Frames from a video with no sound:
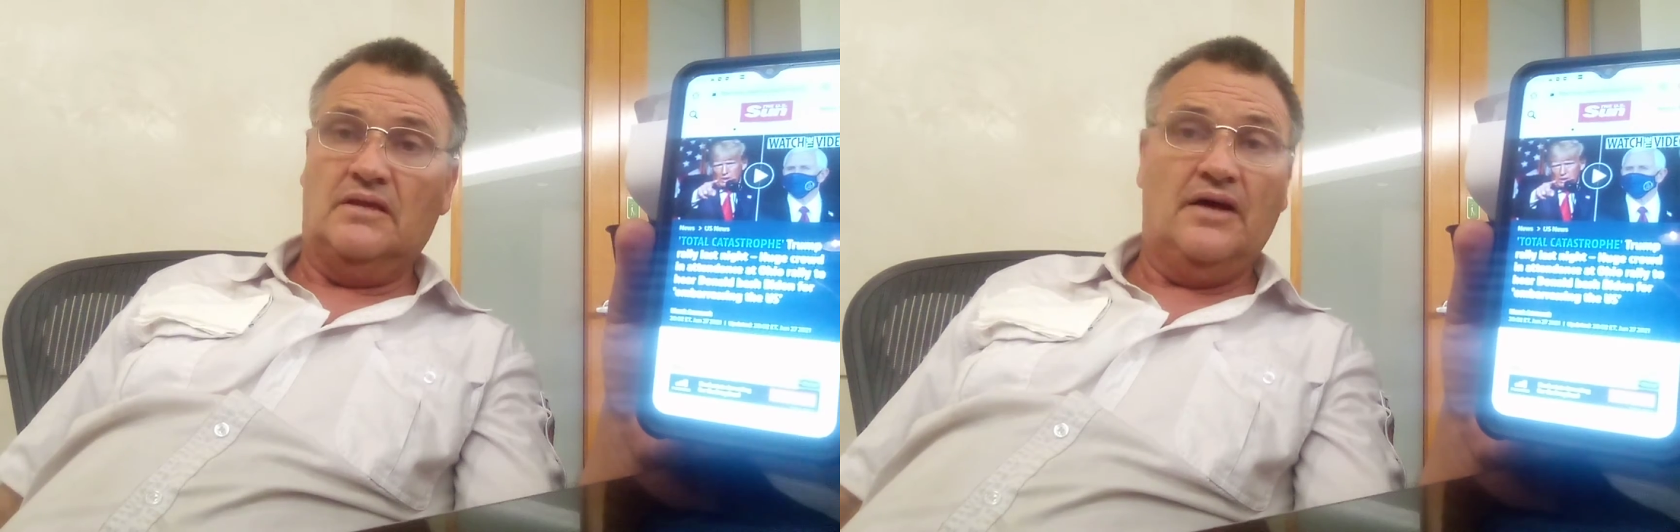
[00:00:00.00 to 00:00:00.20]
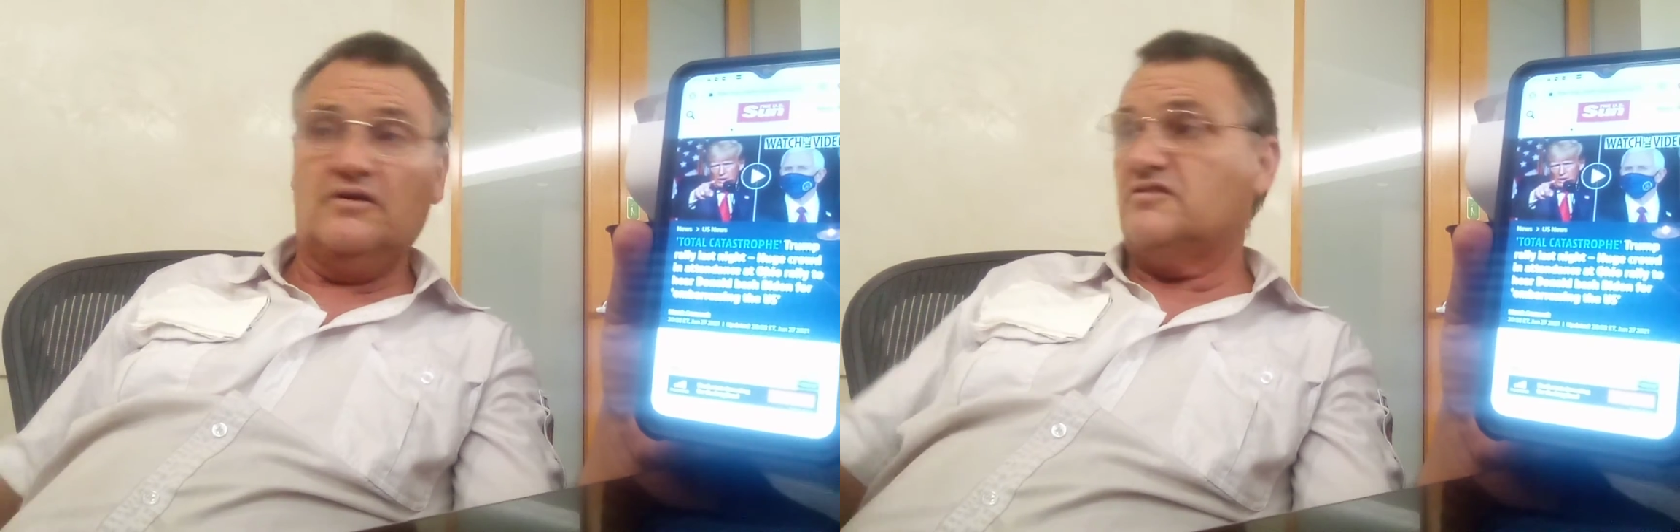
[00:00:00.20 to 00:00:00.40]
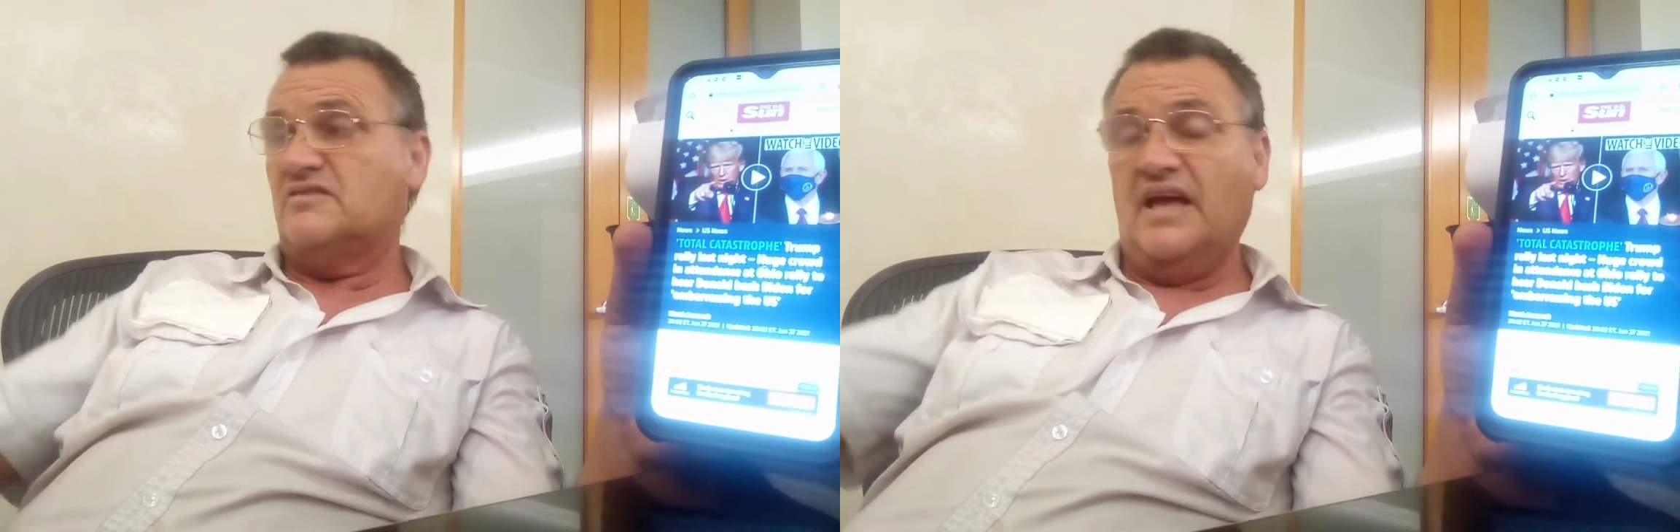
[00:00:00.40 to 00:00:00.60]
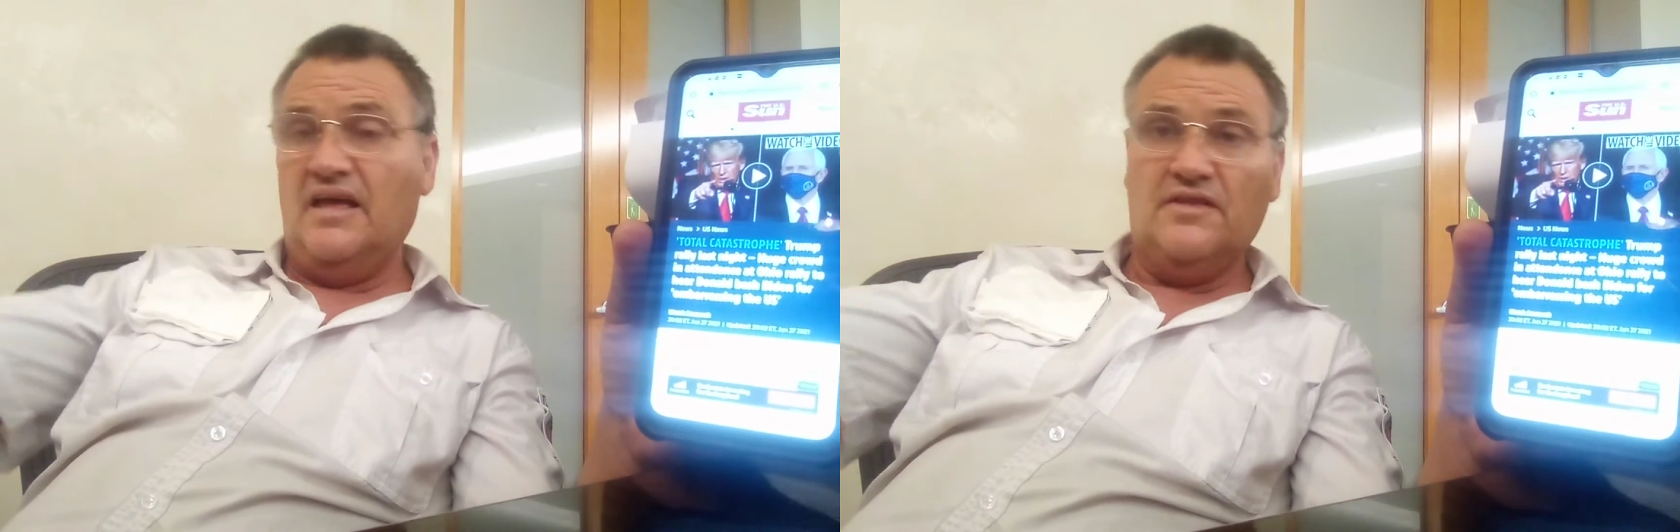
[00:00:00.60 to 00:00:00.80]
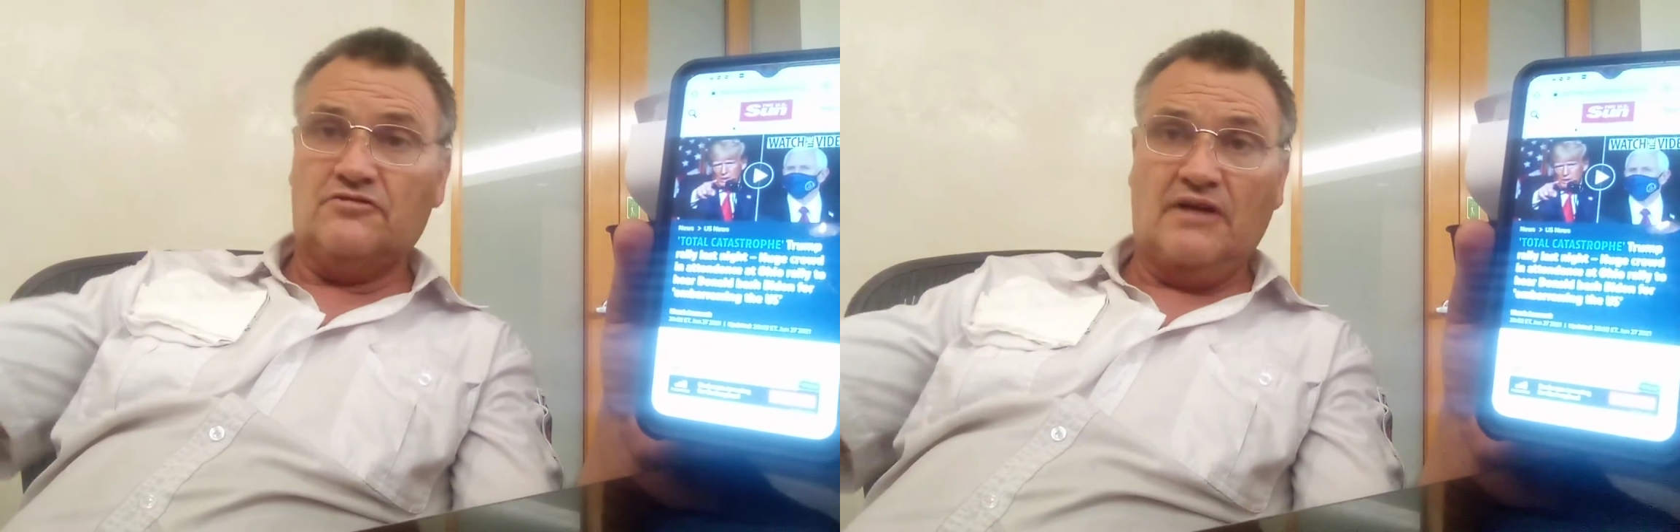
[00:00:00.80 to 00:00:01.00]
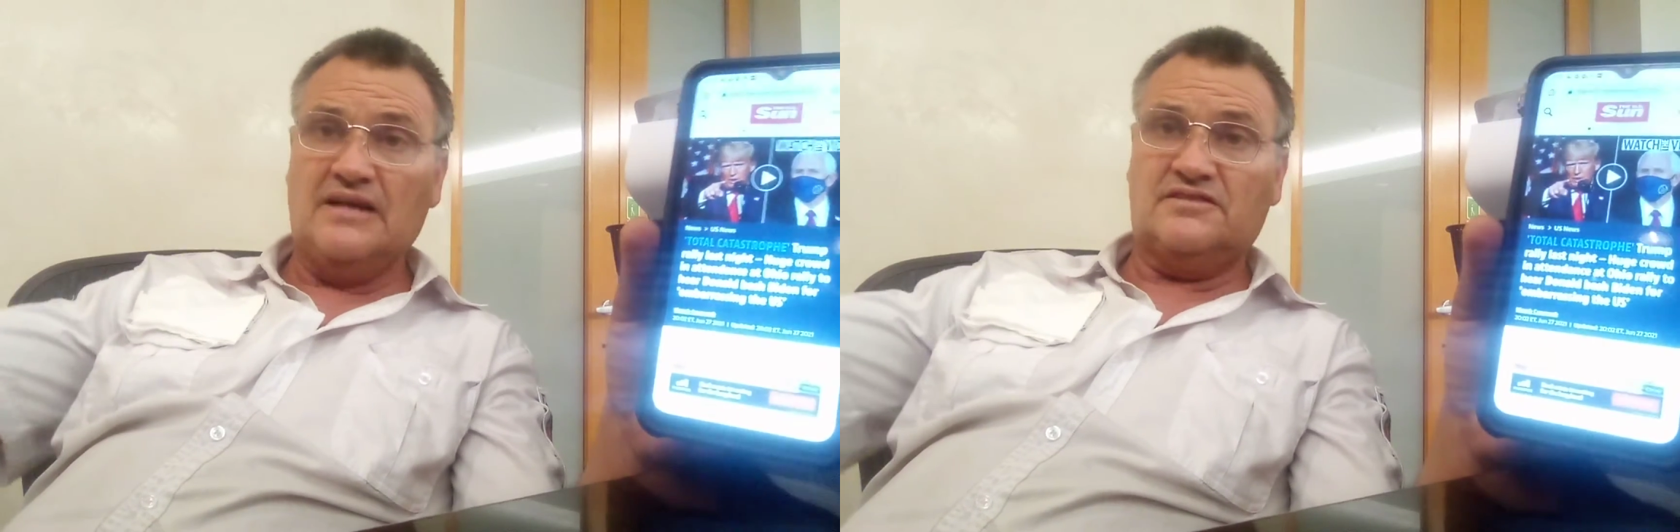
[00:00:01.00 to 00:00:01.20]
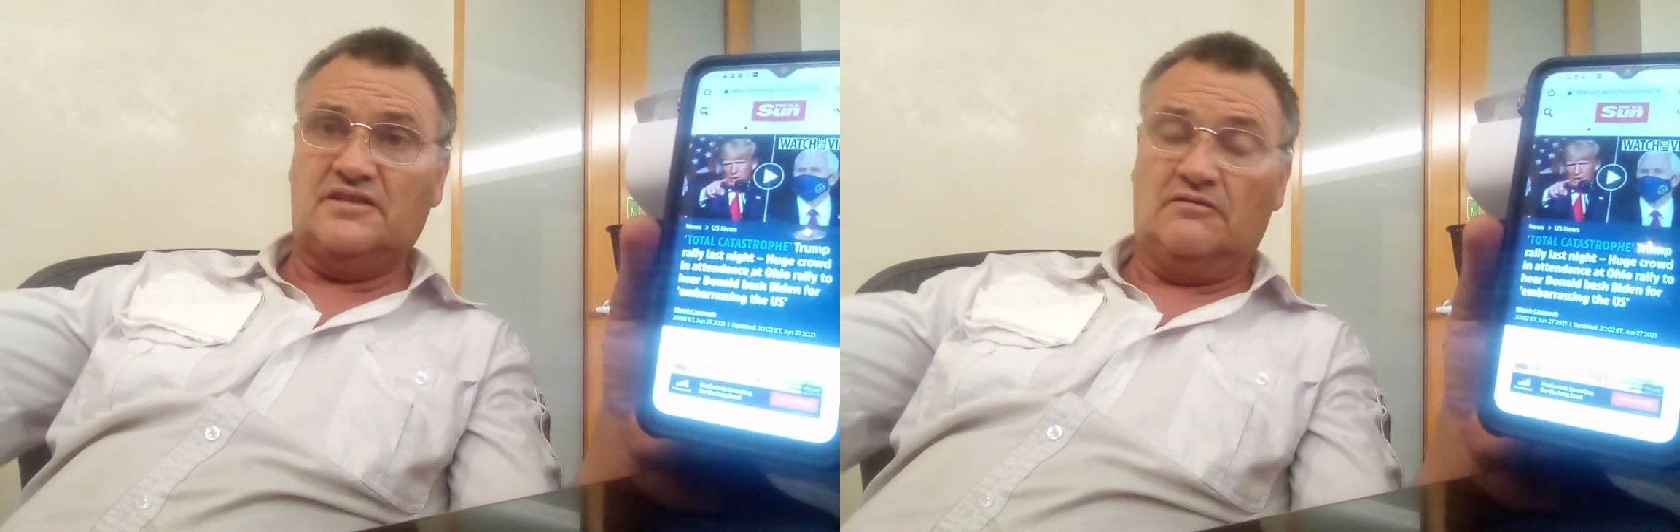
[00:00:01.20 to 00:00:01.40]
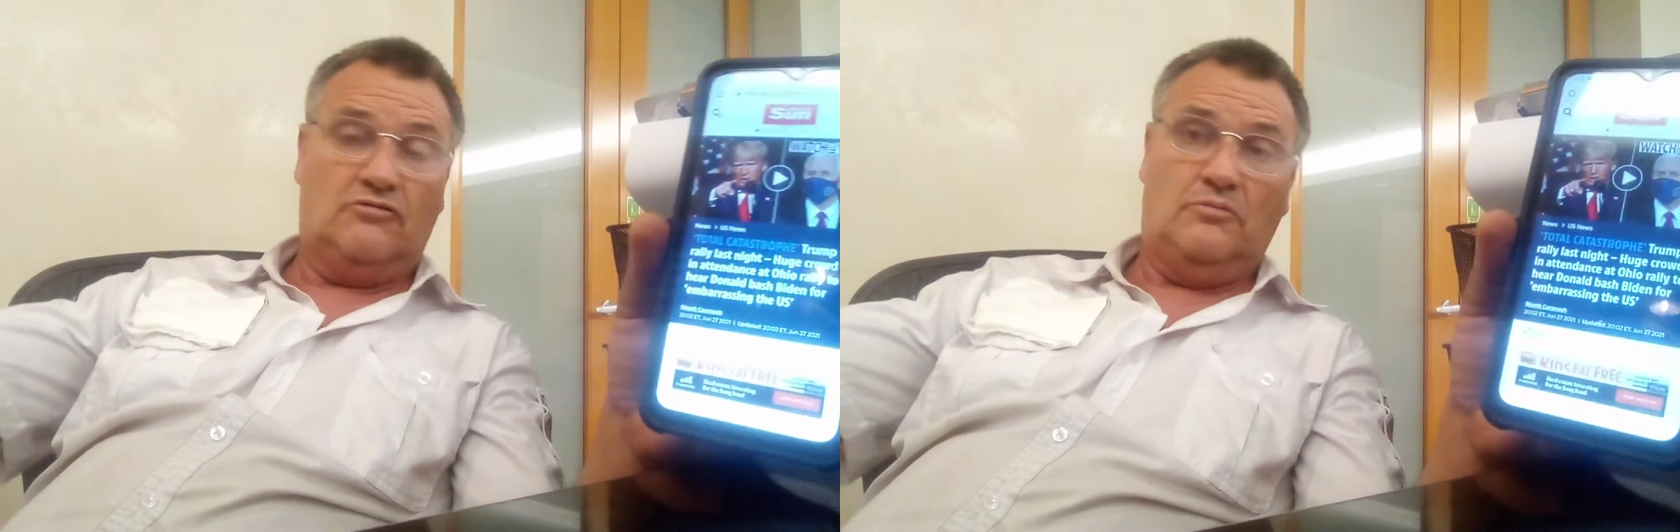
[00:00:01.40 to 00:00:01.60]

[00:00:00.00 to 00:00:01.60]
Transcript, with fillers: Let her stay in the dressing